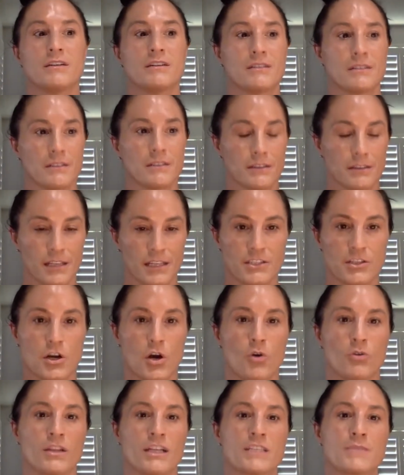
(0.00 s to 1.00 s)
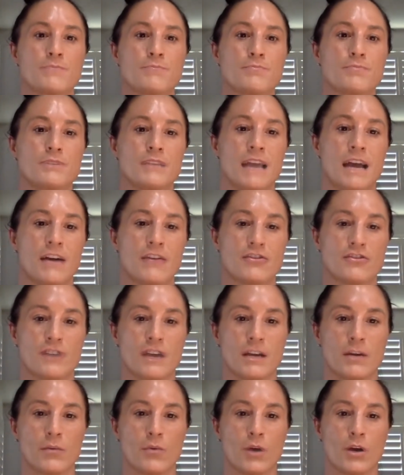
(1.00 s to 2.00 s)
let's go let's now try to
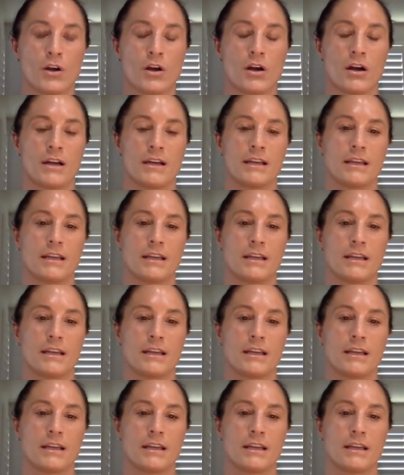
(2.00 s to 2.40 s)
work on